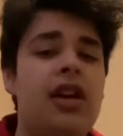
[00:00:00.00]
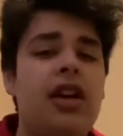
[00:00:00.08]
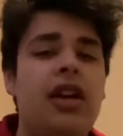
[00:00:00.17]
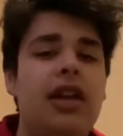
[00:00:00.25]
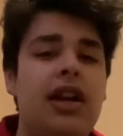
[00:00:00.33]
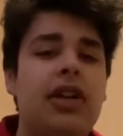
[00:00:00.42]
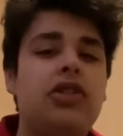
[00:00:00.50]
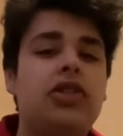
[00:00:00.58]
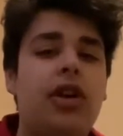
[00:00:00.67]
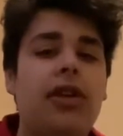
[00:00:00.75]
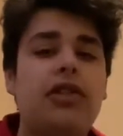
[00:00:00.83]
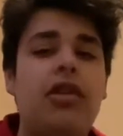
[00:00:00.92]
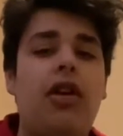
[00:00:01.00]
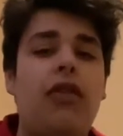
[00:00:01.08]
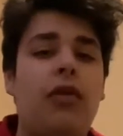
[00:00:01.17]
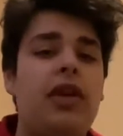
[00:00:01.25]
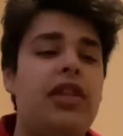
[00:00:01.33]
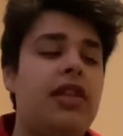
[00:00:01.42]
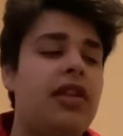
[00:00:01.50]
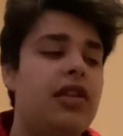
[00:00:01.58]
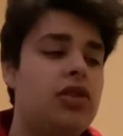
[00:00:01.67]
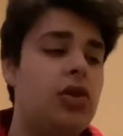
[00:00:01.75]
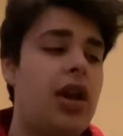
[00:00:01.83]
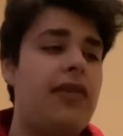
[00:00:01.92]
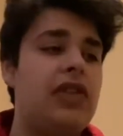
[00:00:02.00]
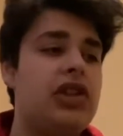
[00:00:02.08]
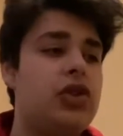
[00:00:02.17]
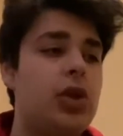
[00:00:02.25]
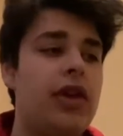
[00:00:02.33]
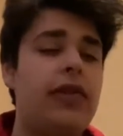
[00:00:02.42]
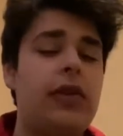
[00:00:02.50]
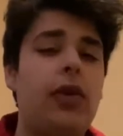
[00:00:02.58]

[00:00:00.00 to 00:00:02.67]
Now, it starts off with drafting Trevor